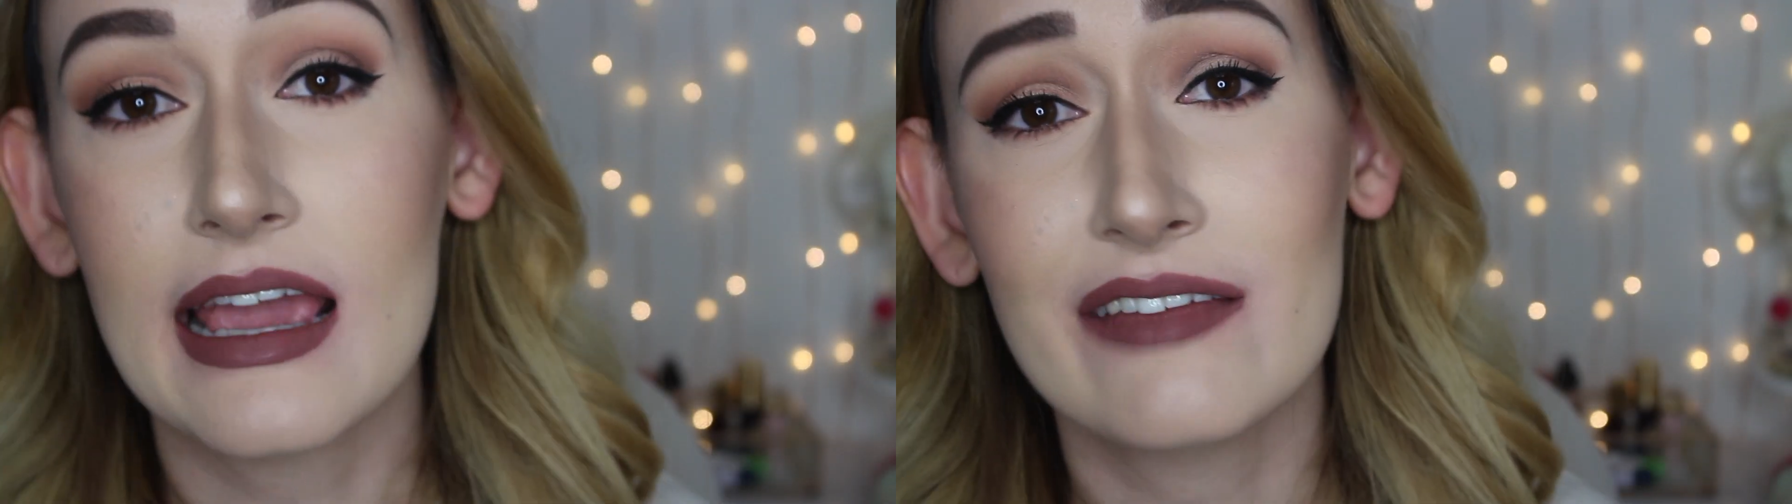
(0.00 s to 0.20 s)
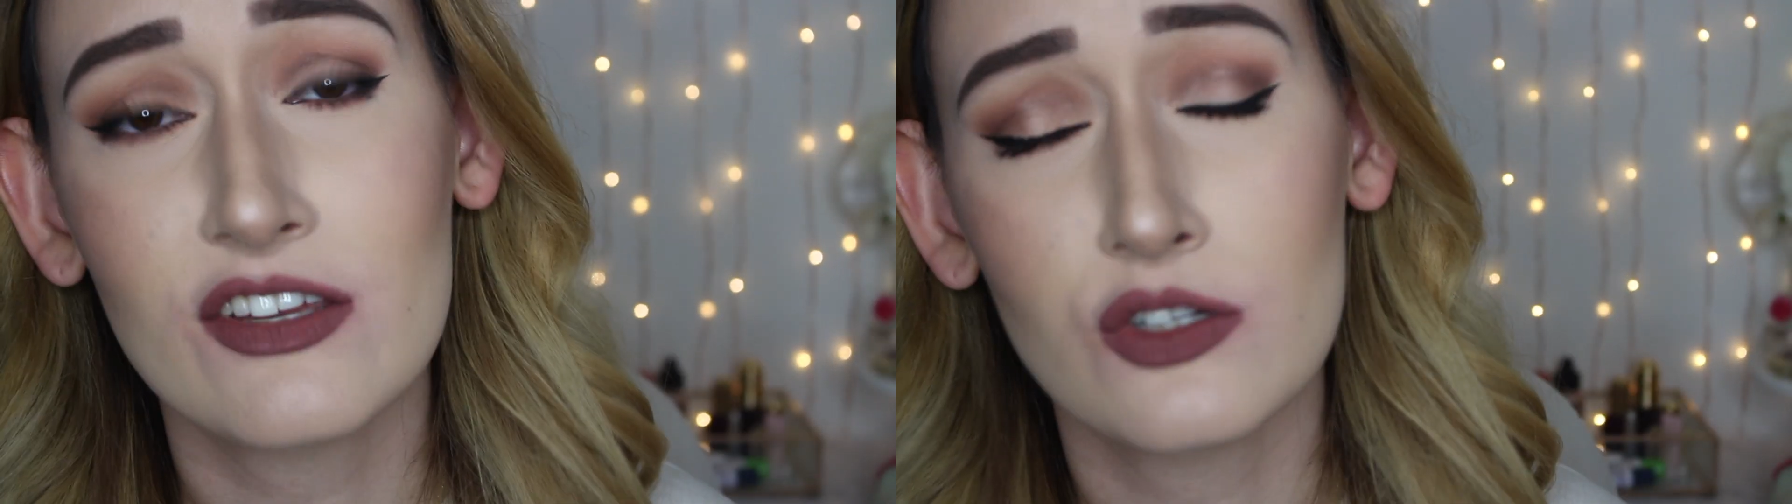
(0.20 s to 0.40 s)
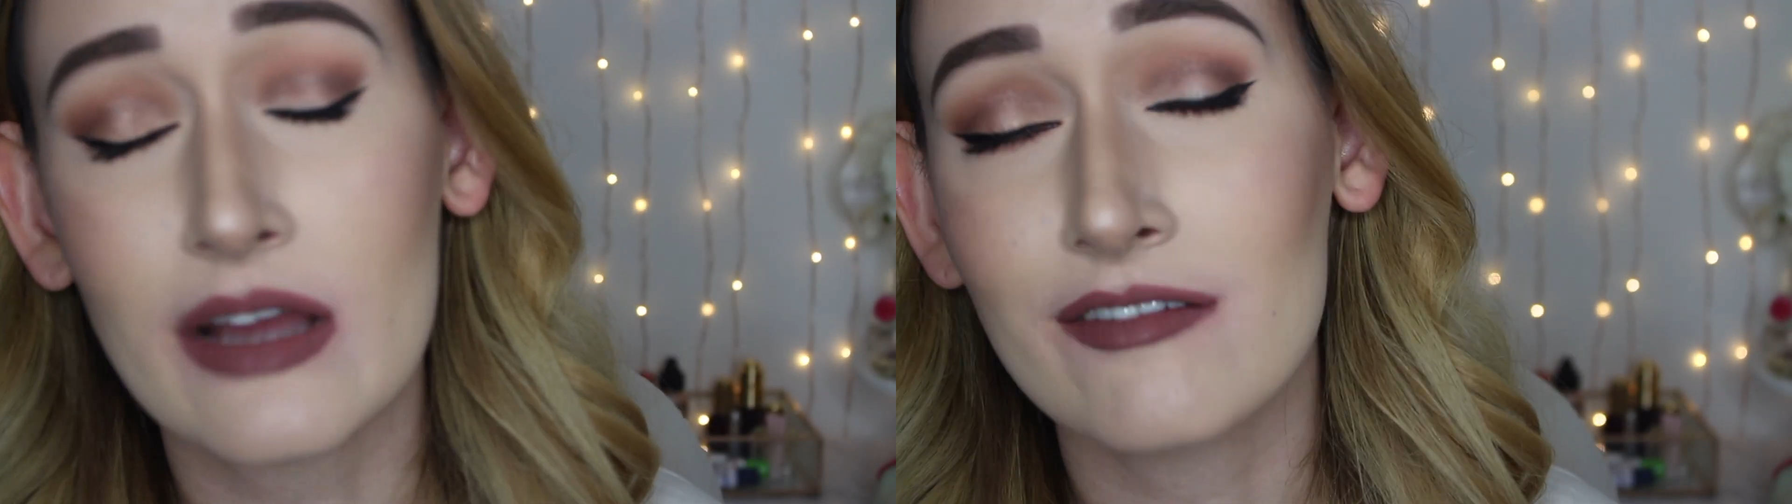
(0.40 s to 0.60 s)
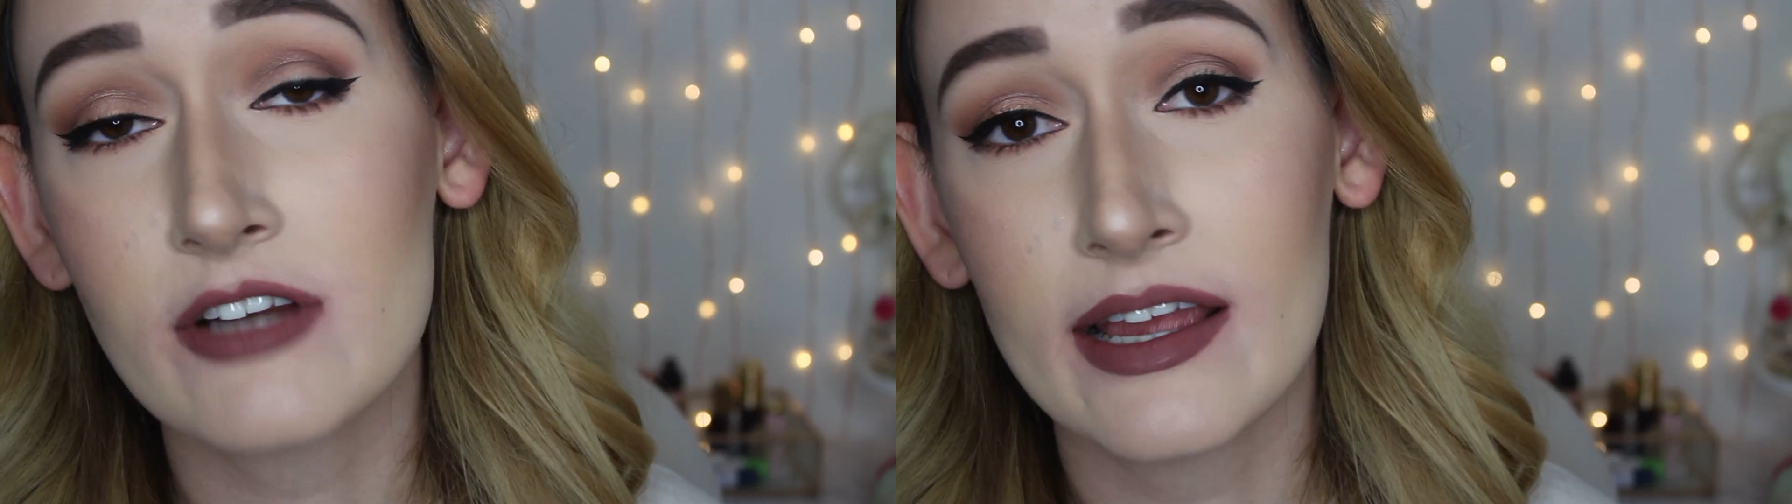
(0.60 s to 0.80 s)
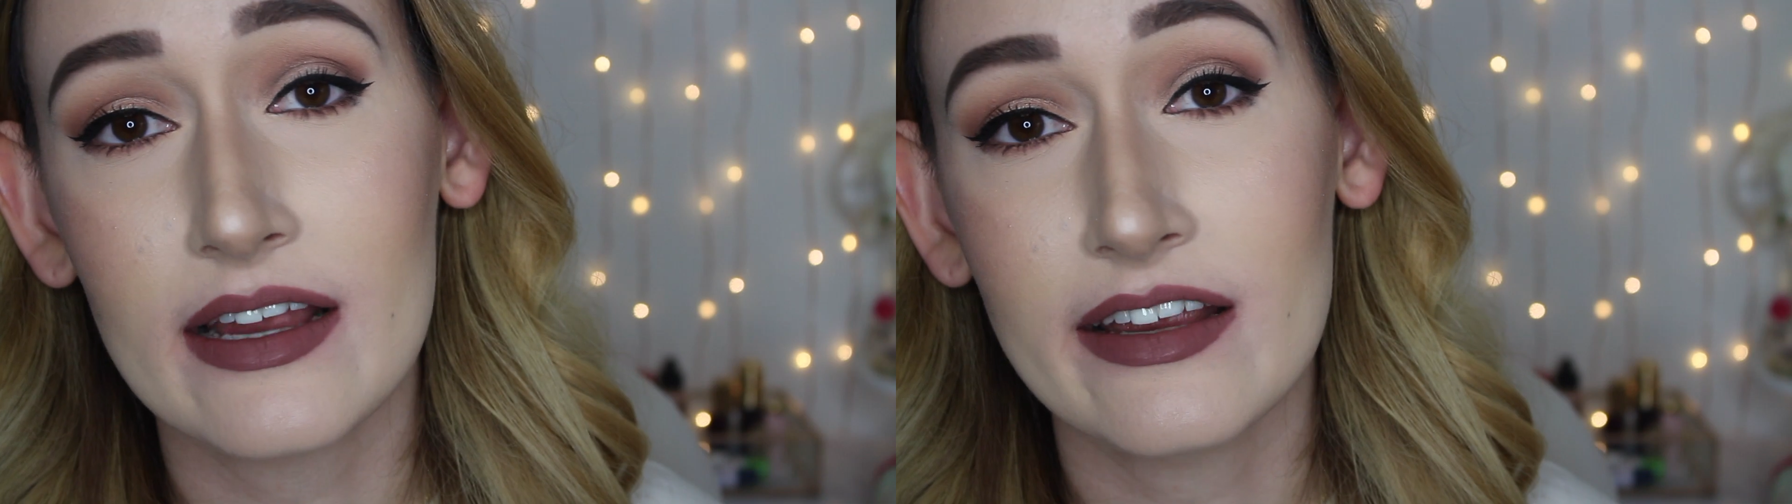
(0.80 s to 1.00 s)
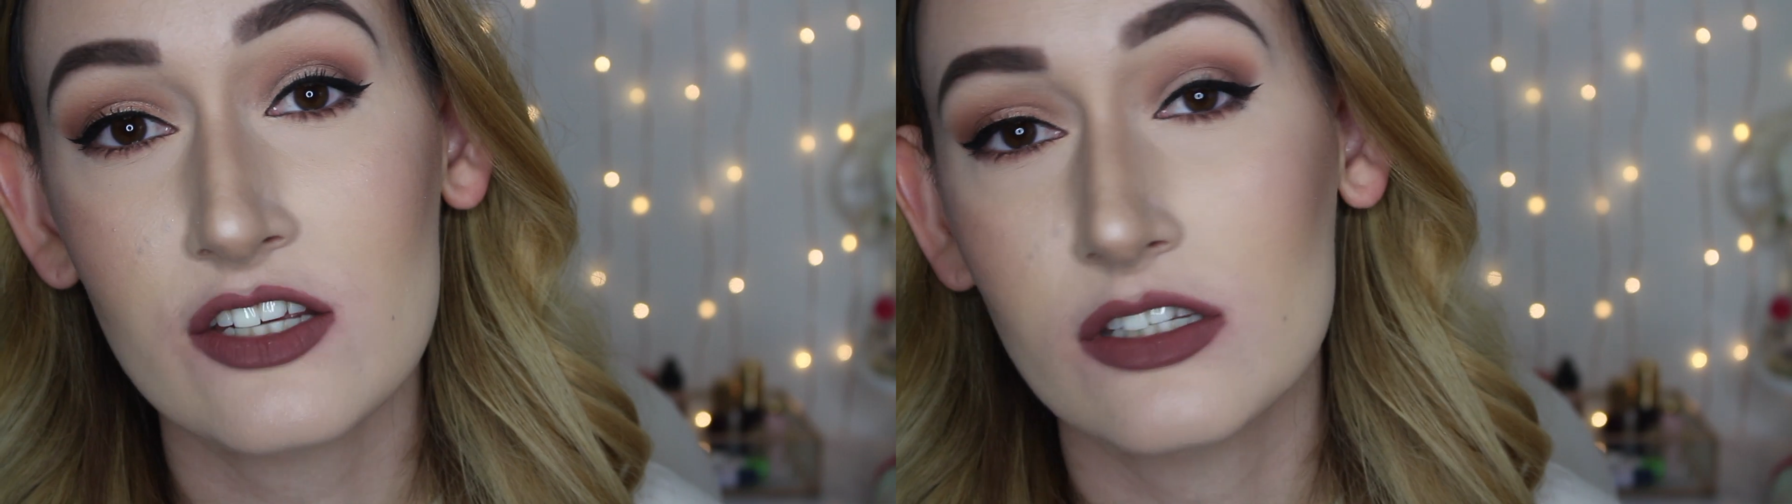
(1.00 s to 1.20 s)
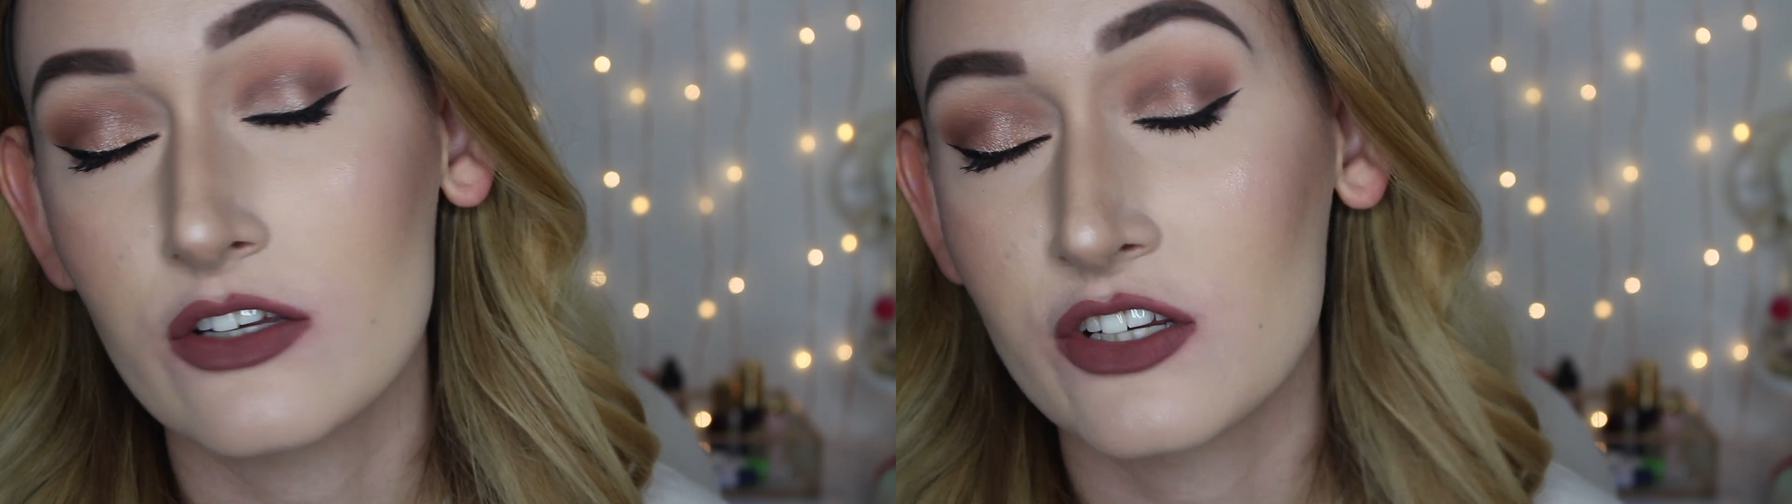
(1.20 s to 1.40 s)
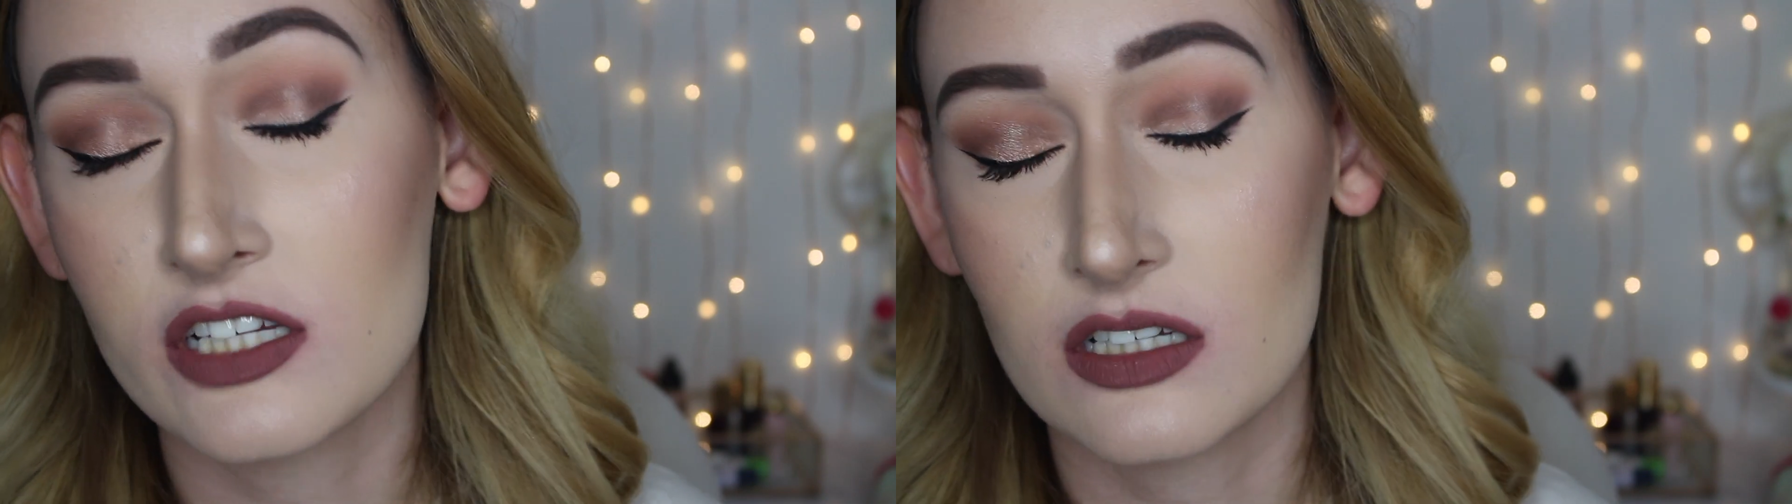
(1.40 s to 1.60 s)
And if you do have dry areas, you
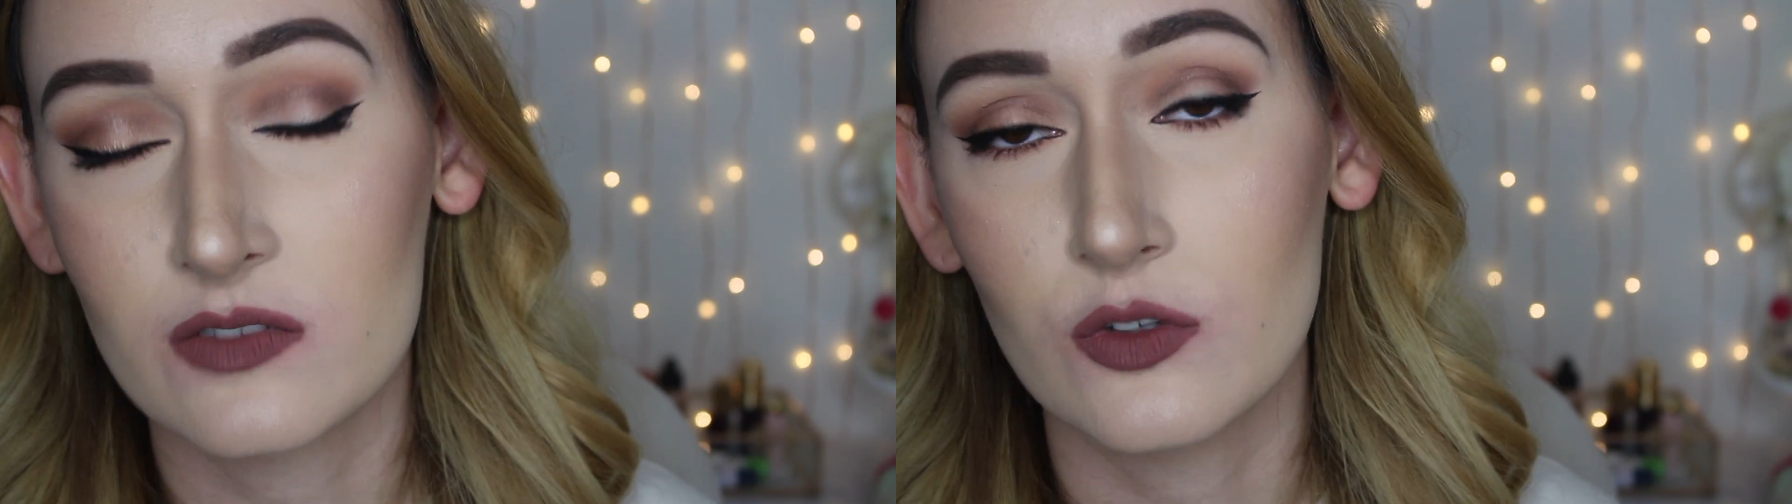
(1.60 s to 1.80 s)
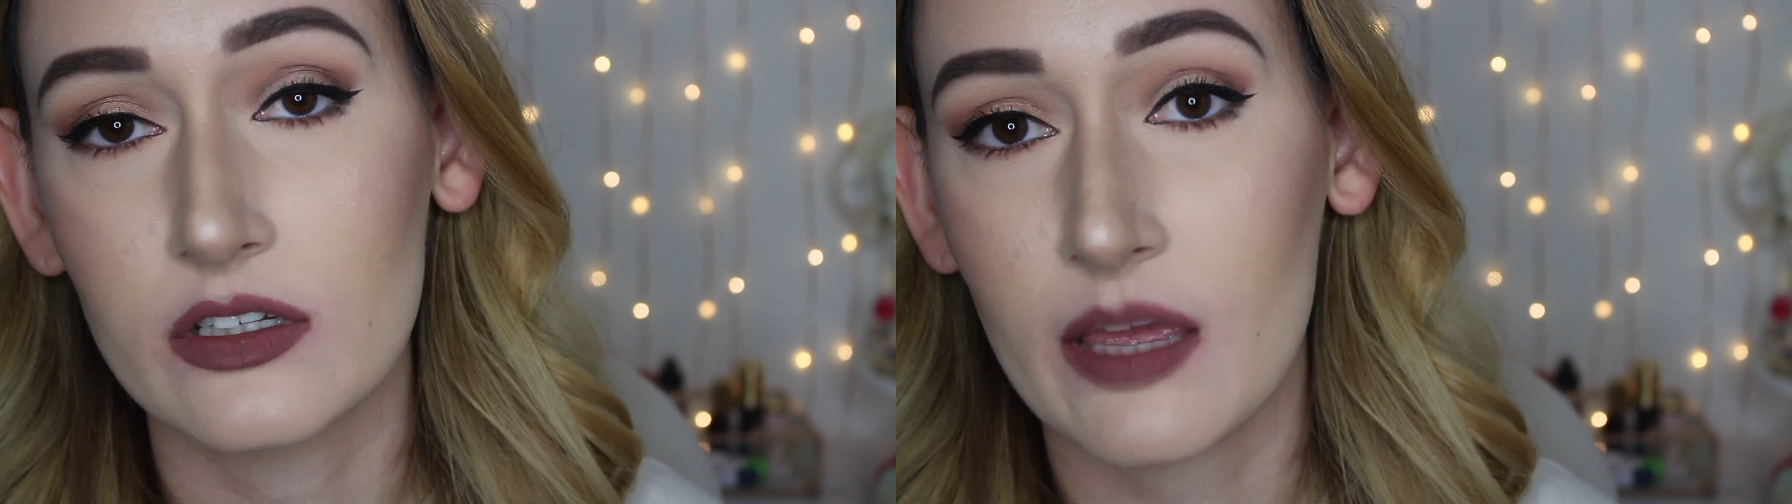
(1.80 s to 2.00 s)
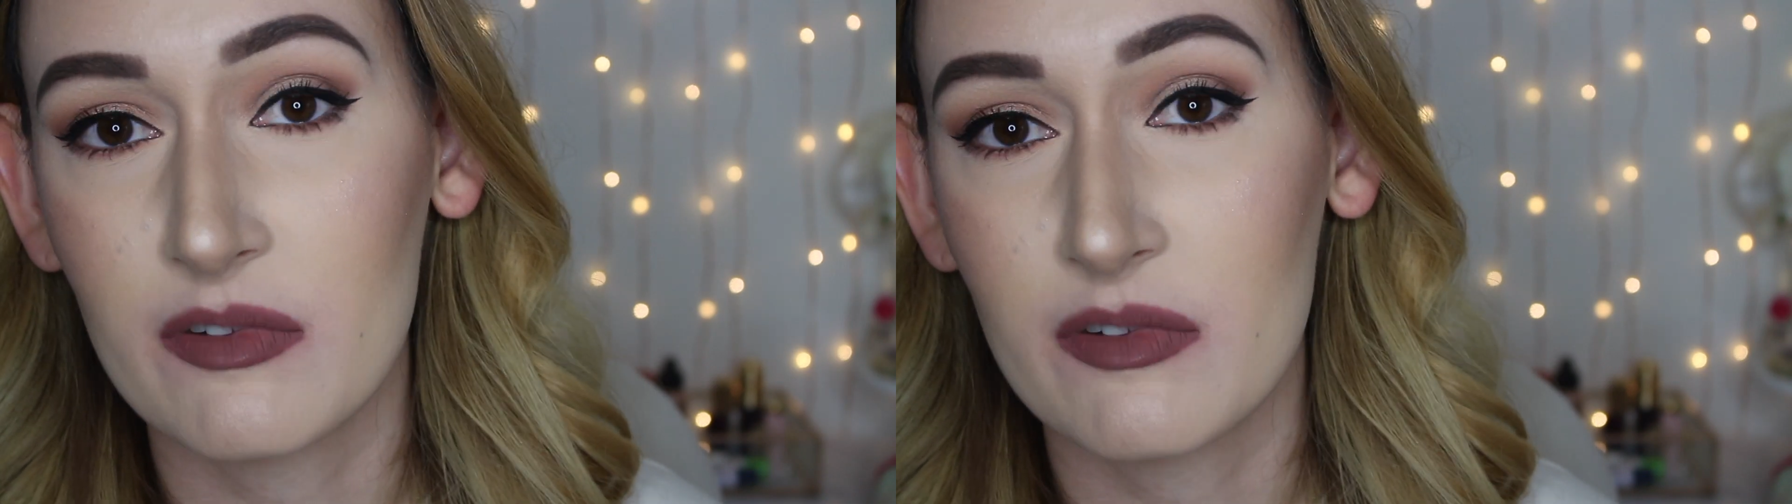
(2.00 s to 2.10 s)
could just exfoliate